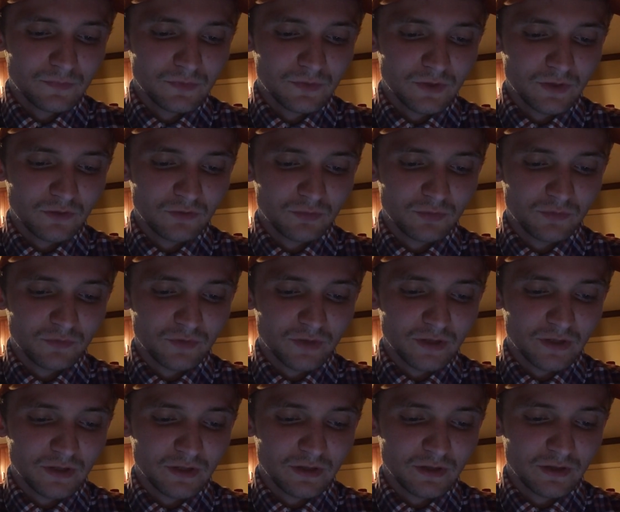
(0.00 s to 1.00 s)
taste
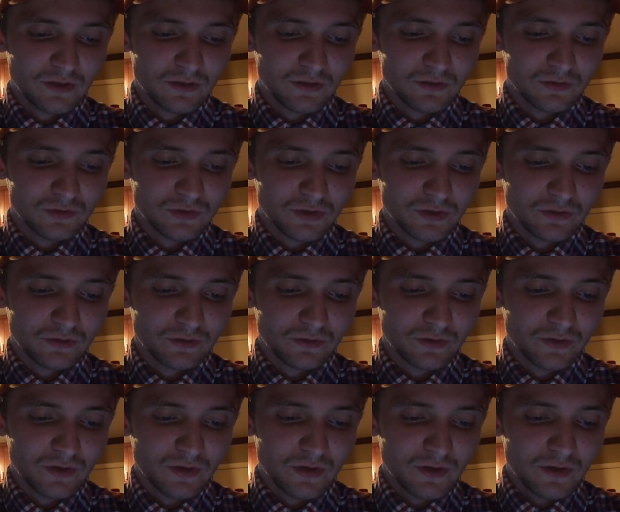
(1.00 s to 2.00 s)
provided in the trailer